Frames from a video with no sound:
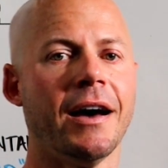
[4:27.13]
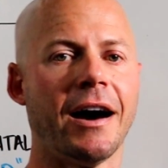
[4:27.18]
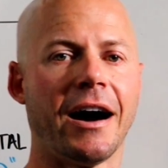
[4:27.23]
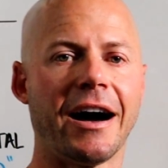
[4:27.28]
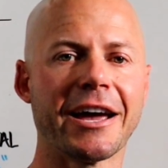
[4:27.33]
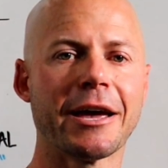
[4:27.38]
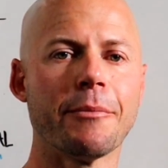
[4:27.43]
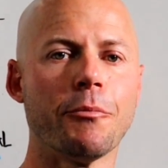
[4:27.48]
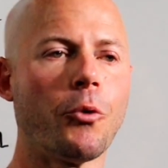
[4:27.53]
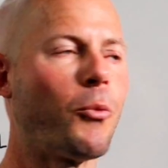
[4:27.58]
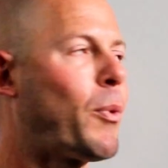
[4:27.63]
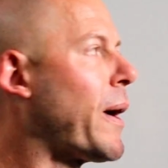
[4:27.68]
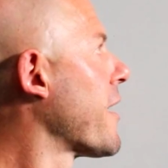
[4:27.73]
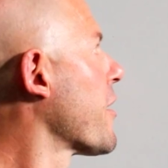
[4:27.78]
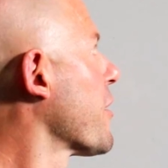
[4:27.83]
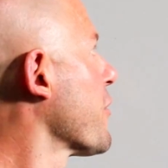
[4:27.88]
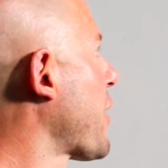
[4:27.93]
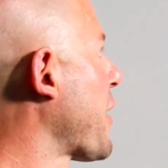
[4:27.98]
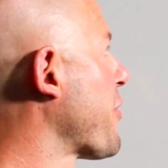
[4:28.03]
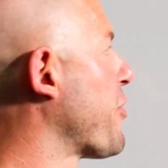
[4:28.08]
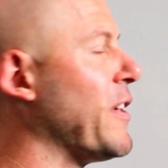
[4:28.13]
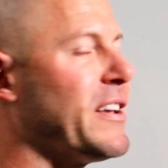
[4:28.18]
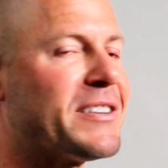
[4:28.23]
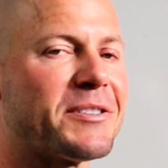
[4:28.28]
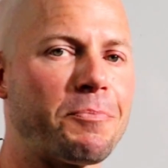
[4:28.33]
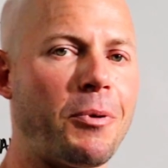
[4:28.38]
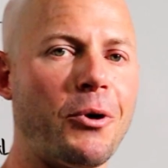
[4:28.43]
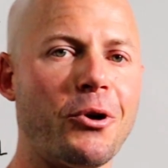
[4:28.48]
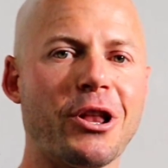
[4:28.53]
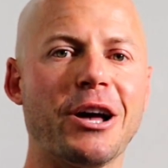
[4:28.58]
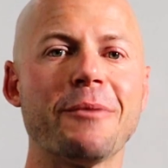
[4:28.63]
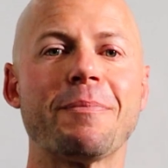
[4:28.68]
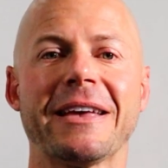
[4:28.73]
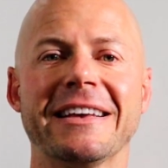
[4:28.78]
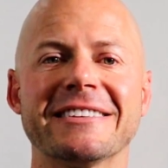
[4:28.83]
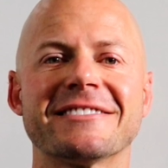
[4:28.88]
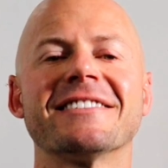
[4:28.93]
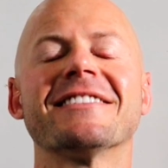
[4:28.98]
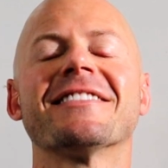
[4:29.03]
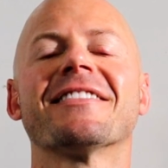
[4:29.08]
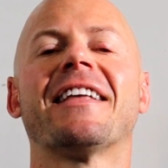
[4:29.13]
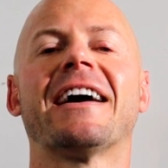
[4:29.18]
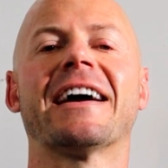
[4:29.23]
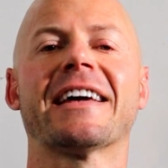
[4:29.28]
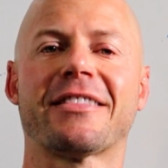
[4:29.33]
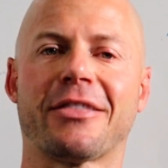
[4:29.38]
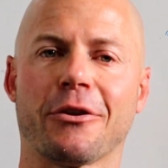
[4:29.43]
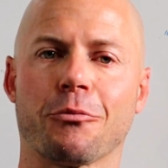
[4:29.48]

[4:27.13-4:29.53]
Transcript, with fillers: I am aware that this pull-up isn't like